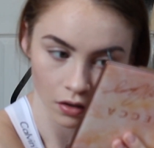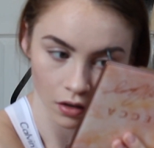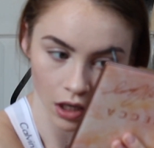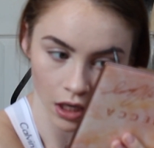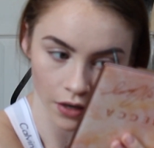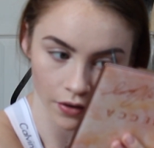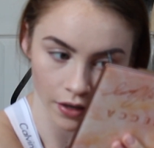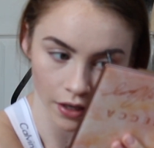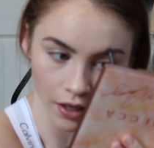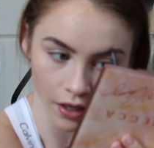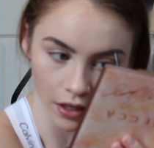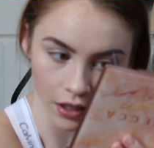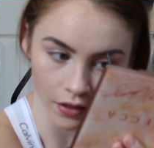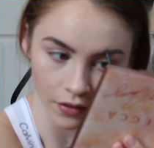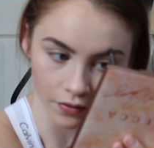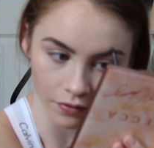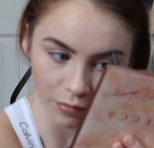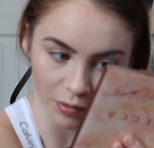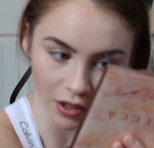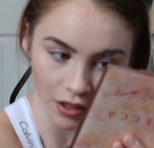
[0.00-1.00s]
now I
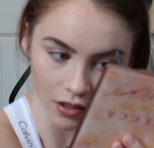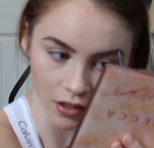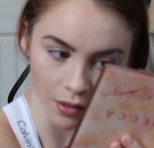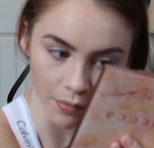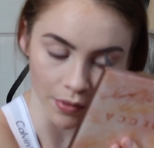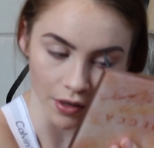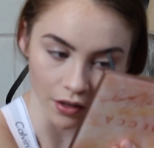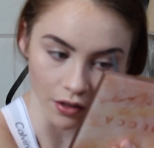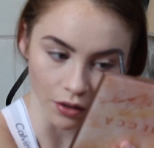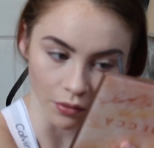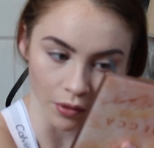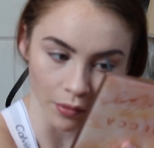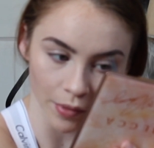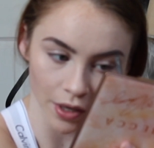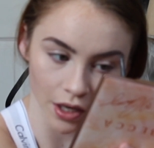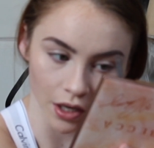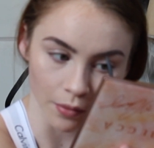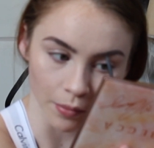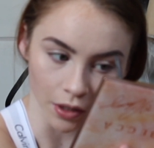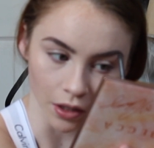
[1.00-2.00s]
have, because I barely wear
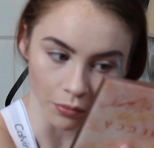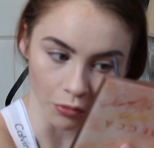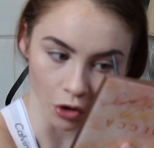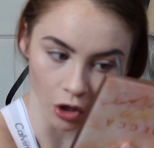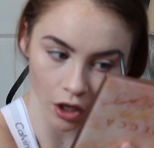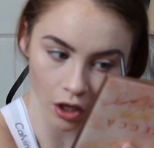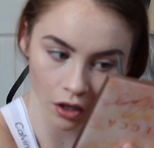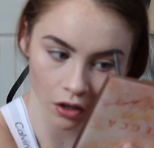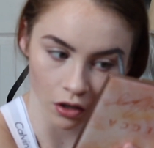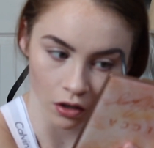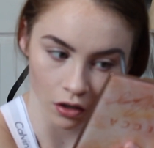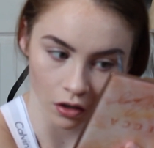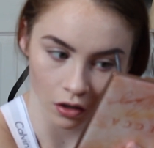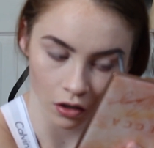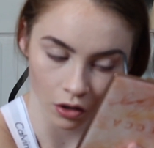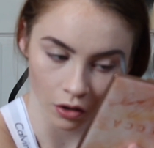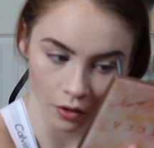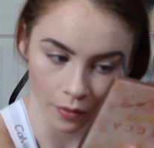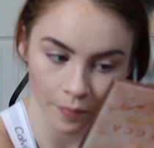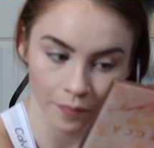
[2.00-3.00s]
makeup anymore,
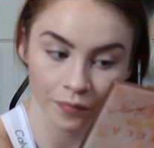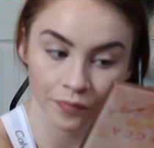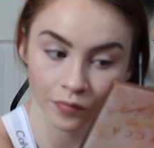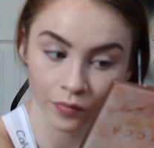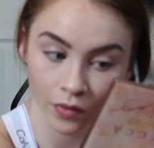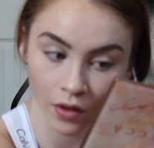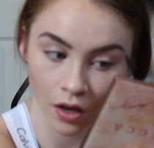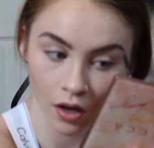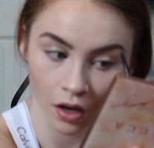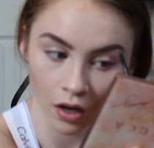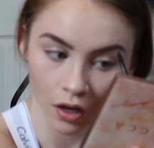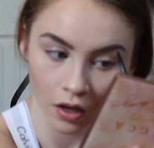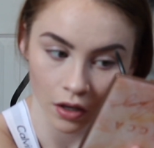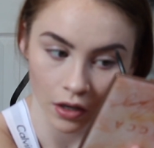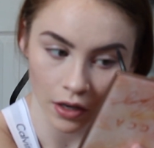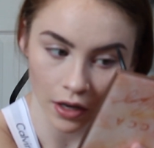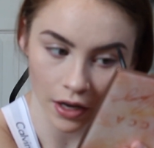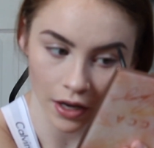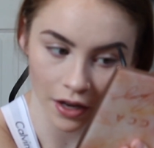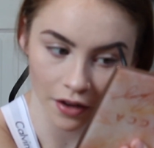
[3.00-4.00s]

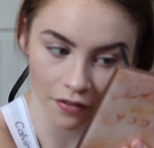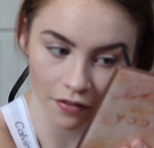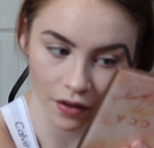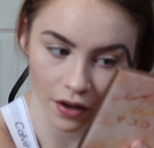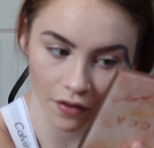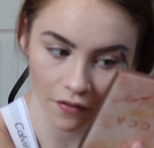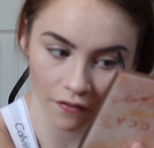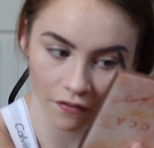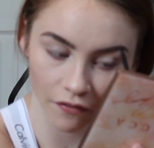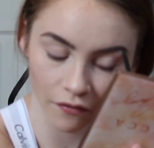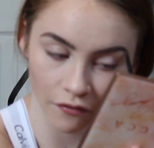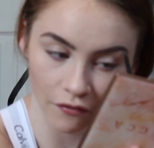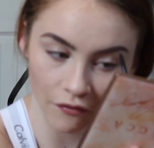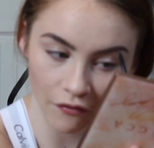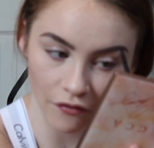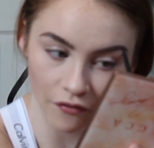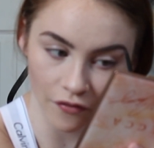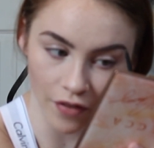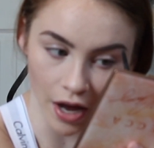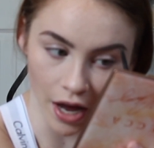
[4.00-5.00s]
I have
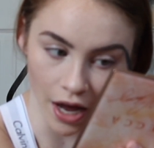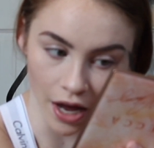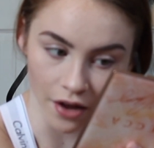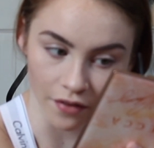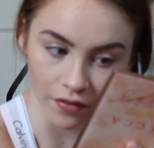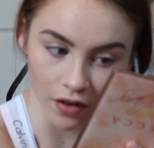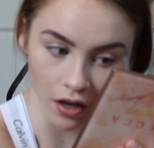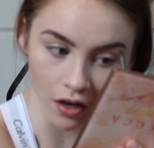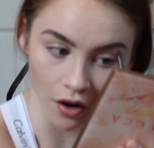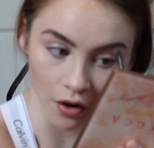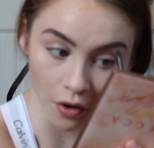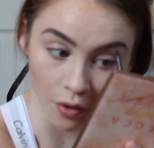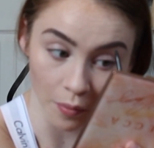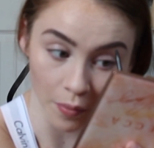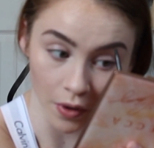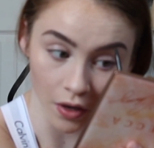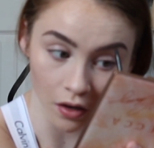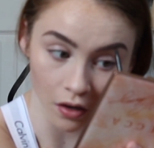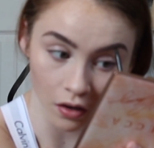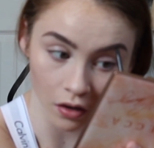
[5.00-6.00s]
like 5
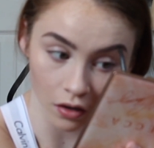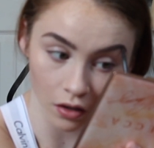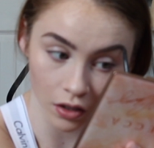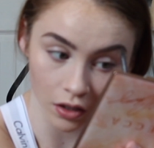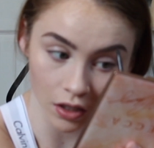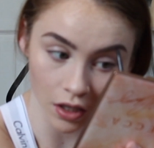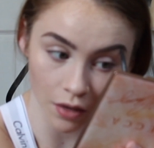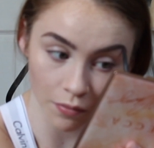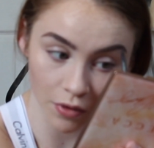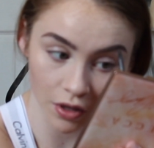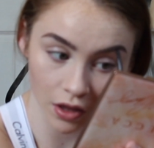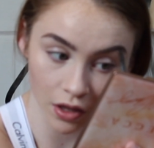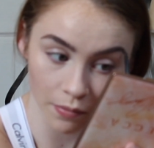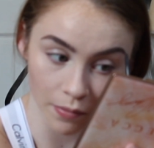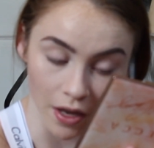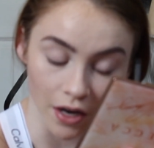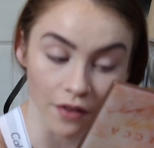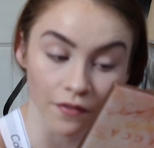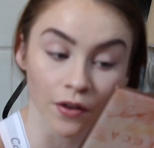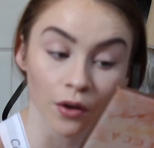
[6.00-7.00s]
unopened. Same with the
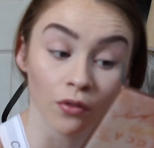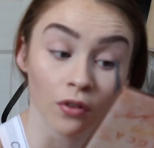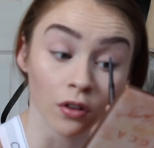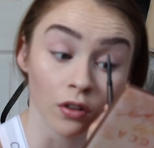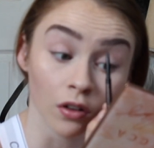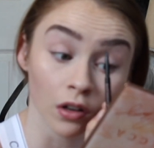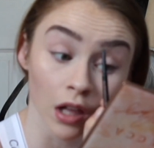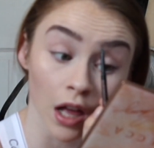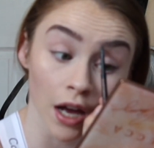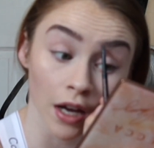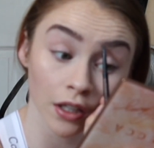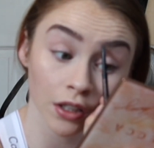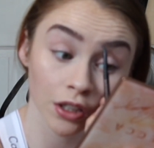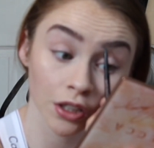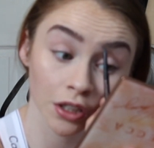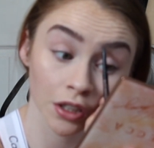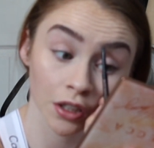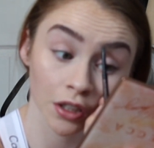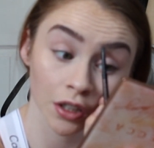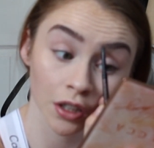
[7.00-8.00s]
Benefit Roller
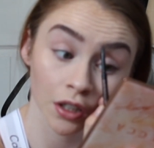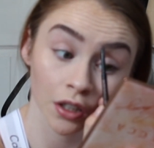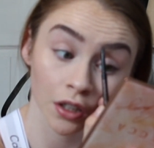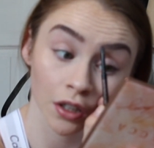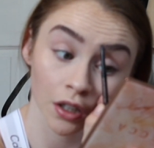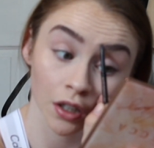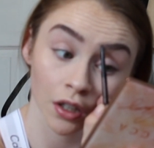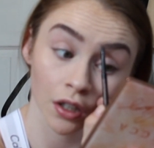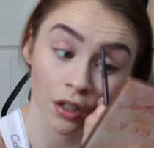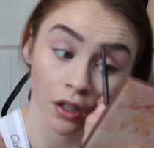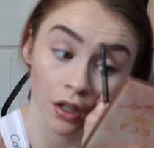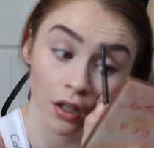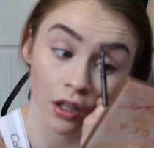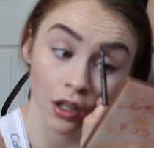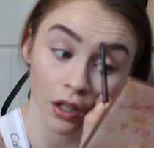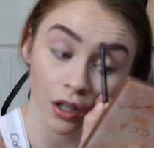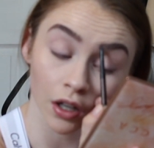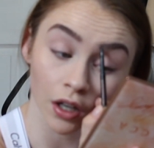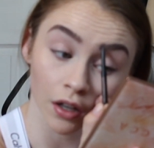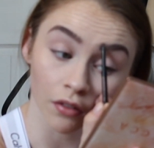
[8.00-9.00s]
Lash.
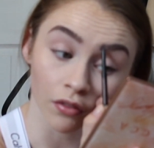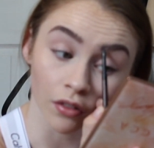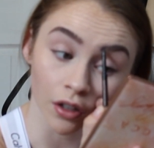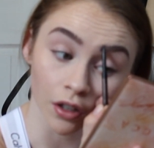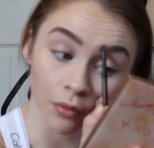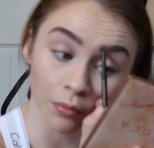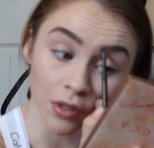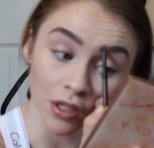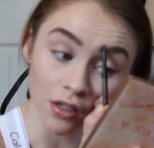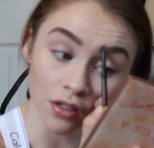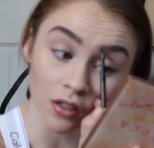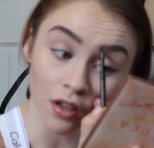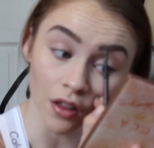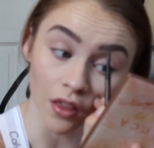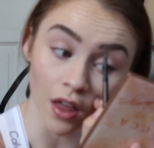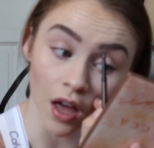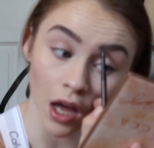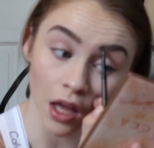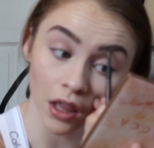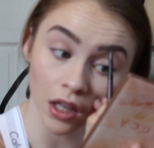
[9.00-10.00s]
I'll have random deals on
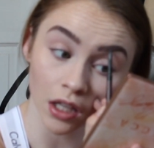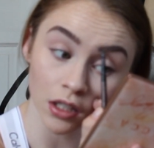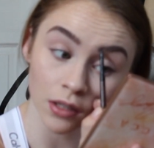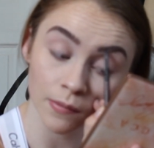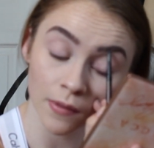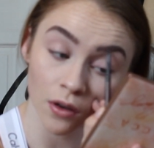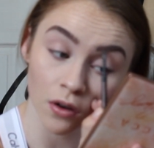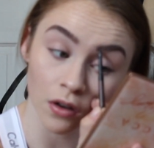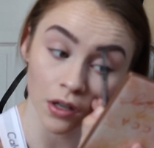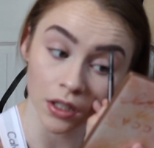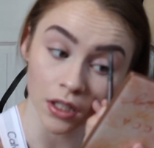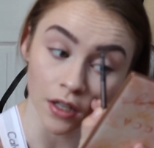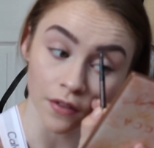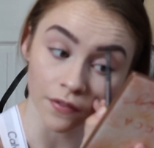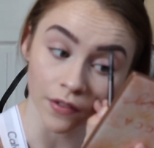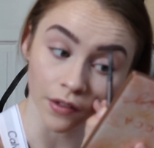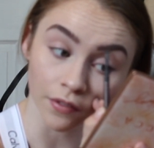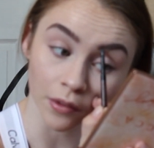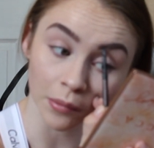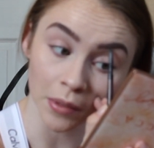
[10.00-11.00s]
that, and that's my all-time
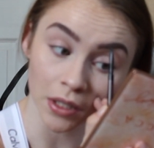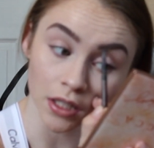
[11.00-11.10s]
favorite